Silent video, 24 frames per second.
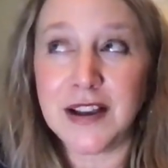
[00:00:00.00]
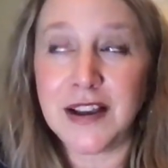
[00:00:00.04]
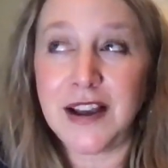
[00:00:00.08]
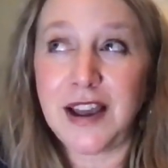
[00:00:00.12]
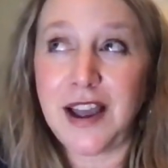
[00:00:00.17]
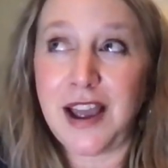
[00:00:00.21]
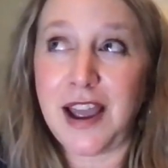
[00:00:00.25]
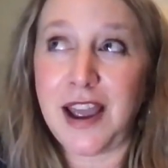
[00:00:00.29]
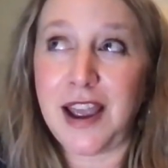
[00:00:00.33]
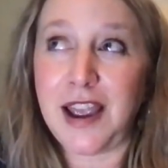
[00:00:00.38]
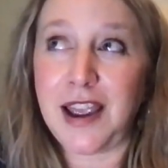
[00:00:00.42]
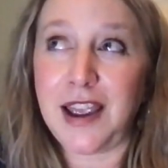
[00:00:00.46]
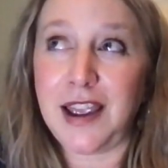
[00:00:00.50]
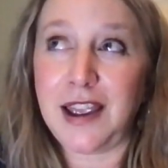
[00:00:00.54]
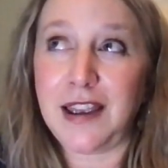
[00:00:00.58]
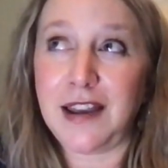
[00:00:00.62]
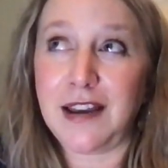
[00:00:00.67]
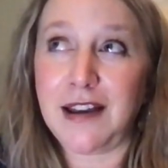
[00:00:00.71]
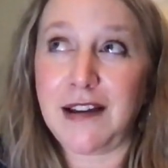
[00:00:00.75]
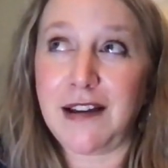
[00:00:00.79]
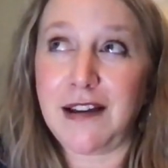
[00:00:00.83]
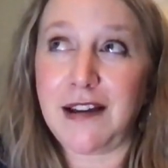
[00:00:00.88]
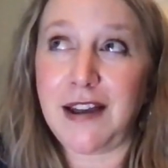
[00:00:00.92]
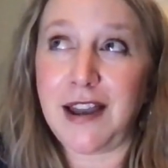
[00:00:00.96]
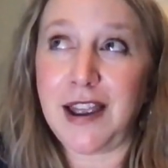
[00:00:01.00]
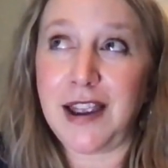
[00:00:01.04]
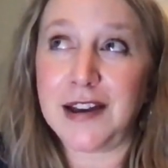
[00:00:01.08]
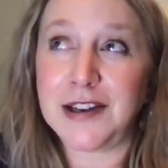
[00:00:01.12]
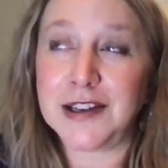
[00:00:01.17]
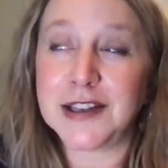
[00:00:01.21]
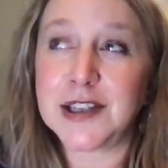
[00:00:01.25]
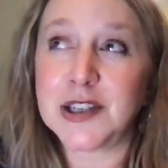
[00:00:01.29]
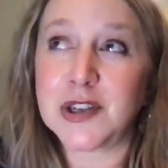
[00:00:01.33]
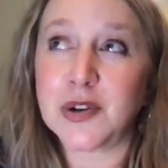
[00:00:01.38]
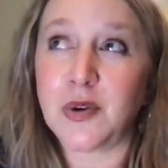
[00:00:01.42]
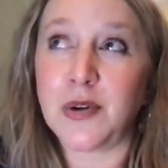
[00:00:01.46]
a a
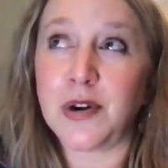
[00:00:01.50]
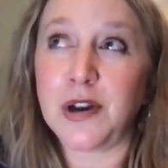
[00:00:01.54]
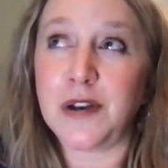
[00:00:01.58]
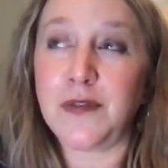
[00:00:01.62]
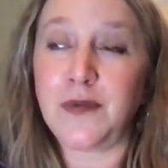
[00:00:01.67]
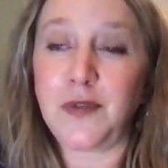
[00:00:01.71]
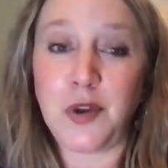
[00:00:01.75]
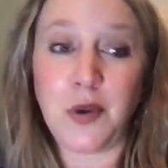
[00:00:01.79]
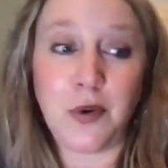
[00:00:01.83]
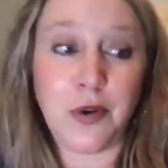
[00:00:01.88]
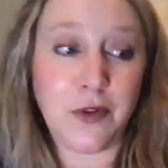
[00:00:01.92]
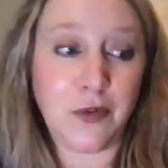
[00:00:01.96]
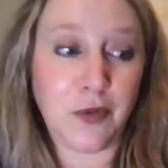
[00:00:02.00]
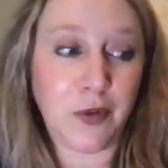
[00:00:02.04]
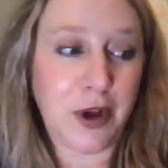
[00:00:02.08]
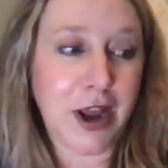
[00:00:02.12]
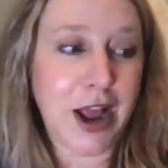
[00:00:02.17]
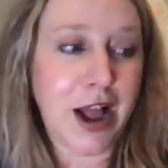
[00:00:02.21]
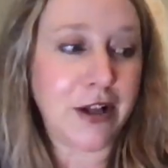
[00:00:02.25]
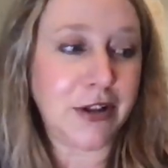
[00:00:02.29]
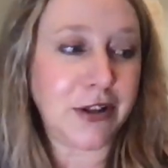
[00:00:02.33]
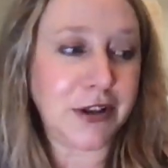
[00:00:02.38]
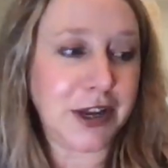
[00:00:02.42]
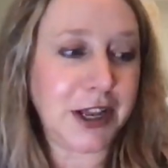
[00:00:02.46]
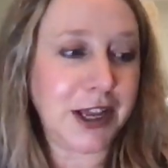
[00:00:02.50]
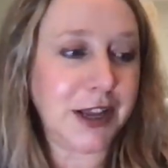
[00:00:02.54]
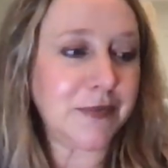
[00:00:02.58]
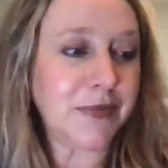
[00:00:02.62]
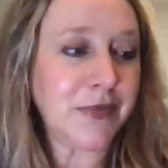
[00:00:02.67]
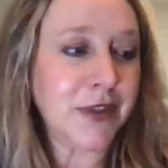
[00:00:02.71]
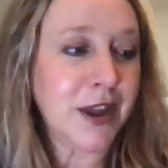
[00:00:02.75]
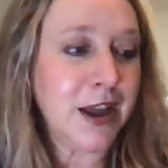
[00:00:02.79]
distorted view of reality